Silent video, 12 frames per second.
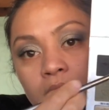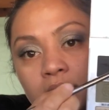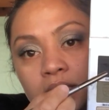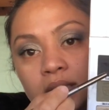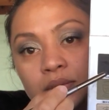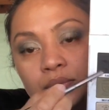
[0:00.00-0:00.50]

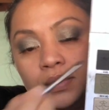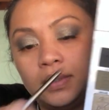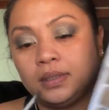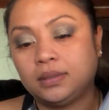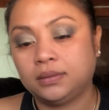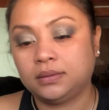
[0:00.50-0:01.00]
This
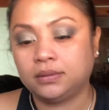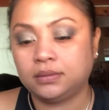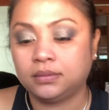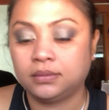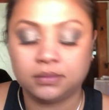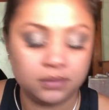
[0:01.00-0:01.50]
one.
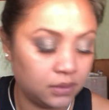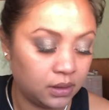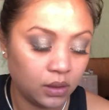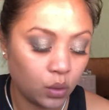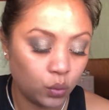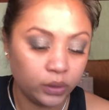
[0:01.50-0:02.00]
The
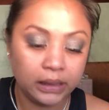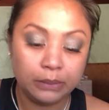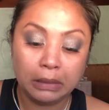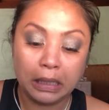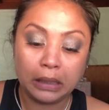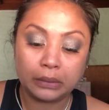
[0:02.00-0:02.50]
only
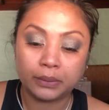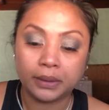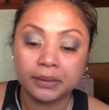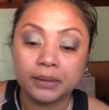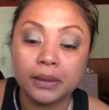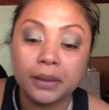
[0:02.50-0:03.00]
black
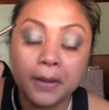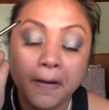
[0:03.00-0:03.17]
right there.